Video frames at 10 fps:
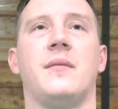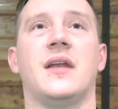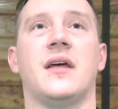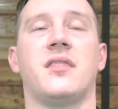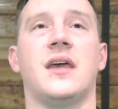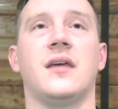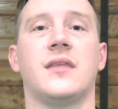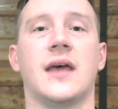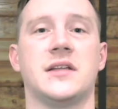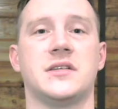think
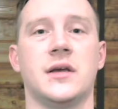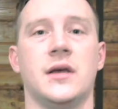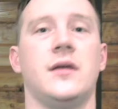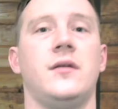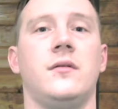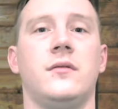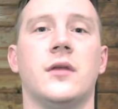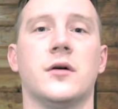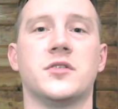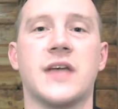that
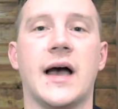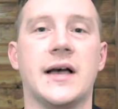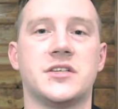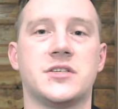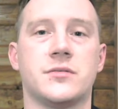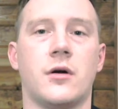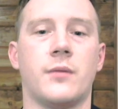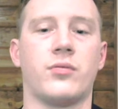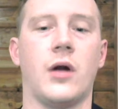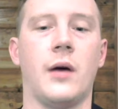those guys are
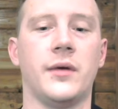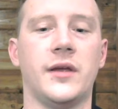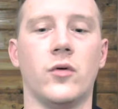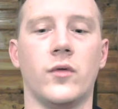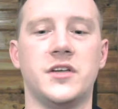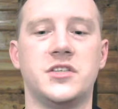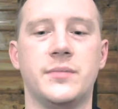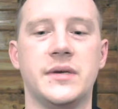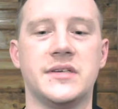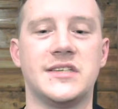probably going to
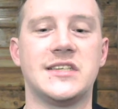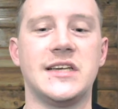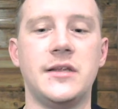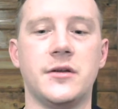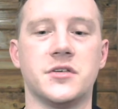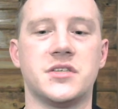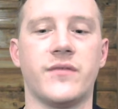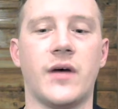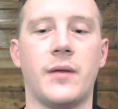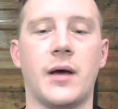be seniors, if
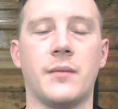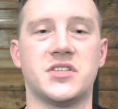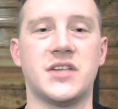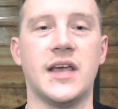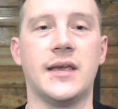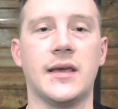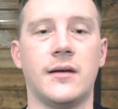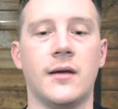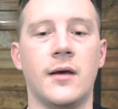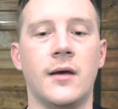I'm not mistaken.
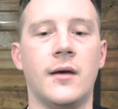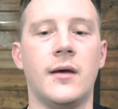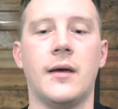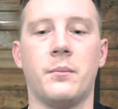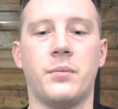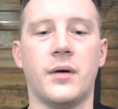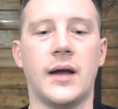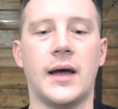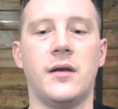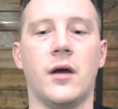But
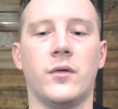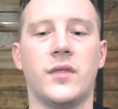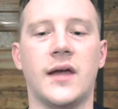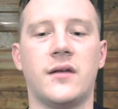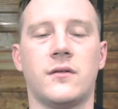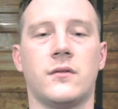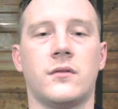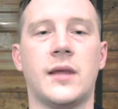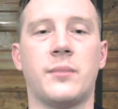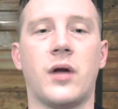I know that
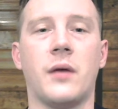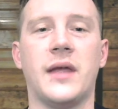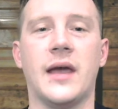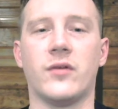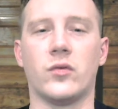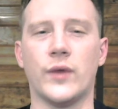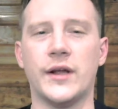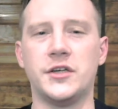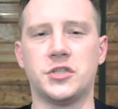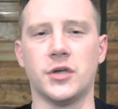they probably have a
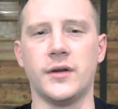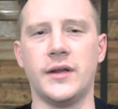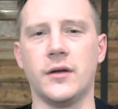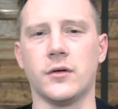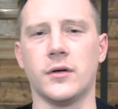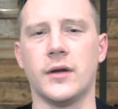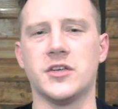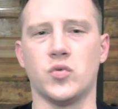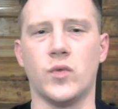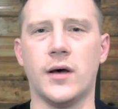redshirt year
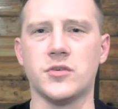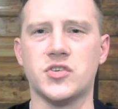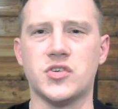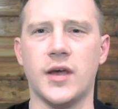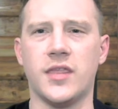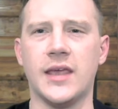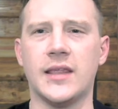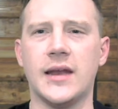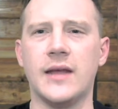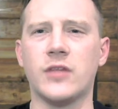as well. So I think
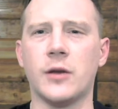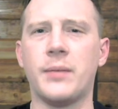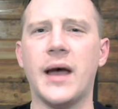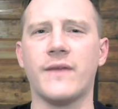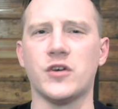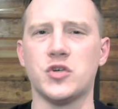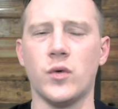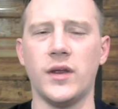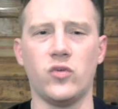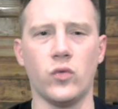that if they're back for
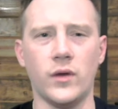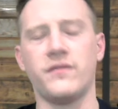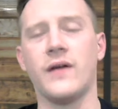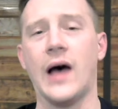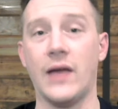2025,